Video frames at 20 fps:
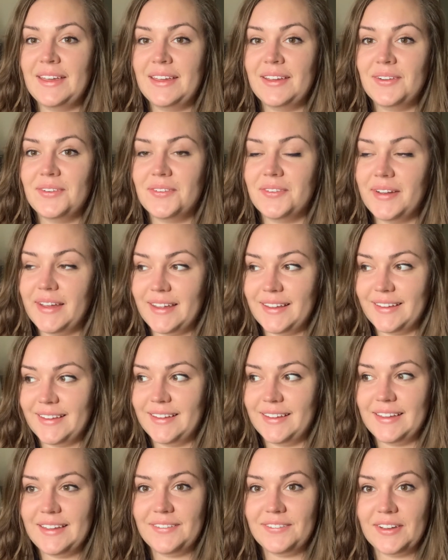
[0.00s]
Well,
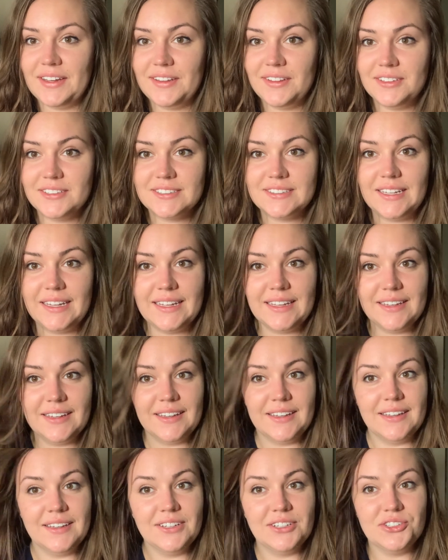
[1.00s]
if I looked like
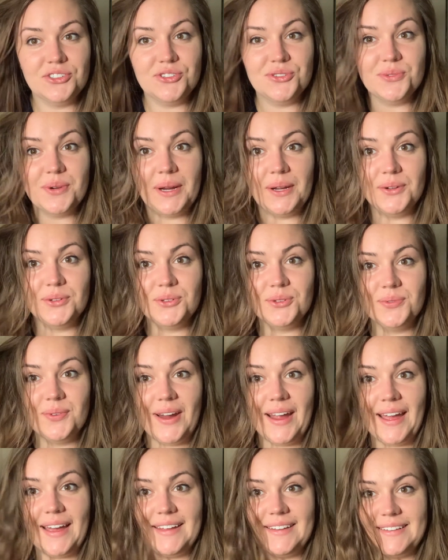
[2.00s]
a drowned
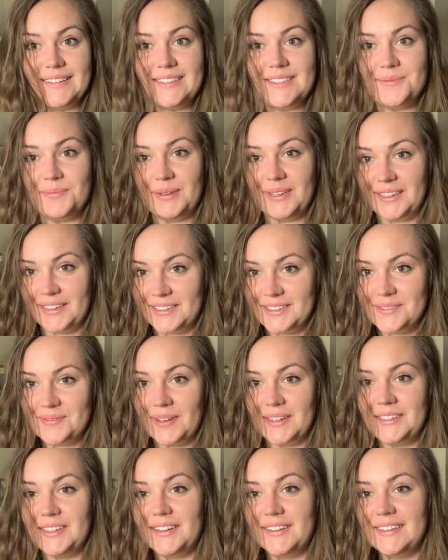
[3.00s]
rat, it's because my
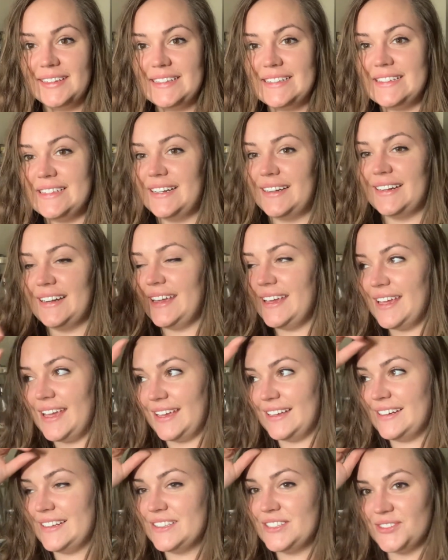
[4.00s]
dog is naughty
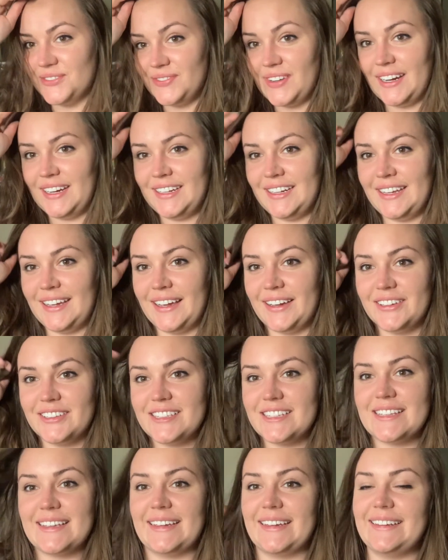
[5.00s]
and it's raining
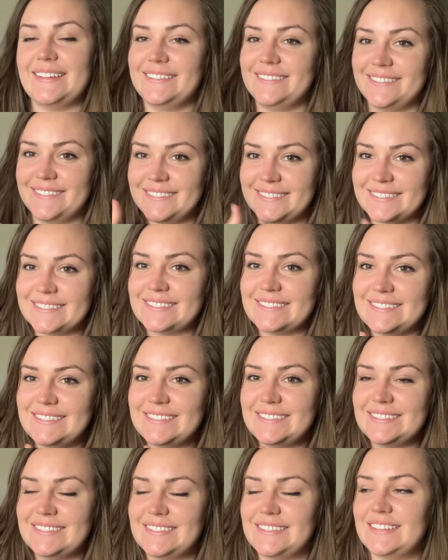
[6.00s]
outside.
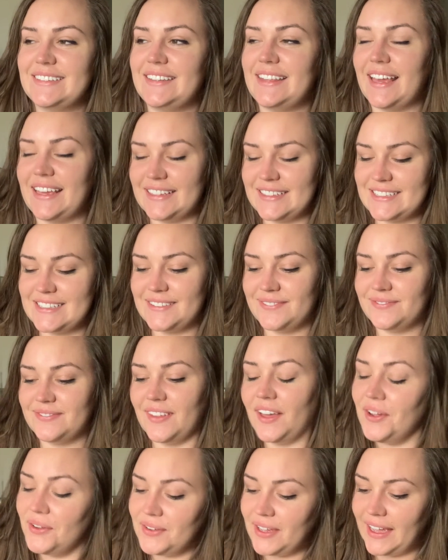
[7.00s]
Yes,
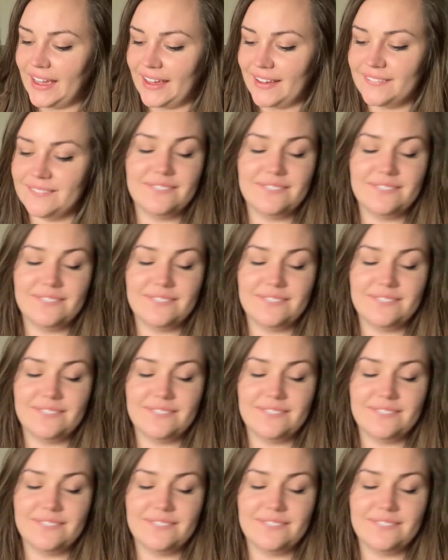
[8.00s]
okay.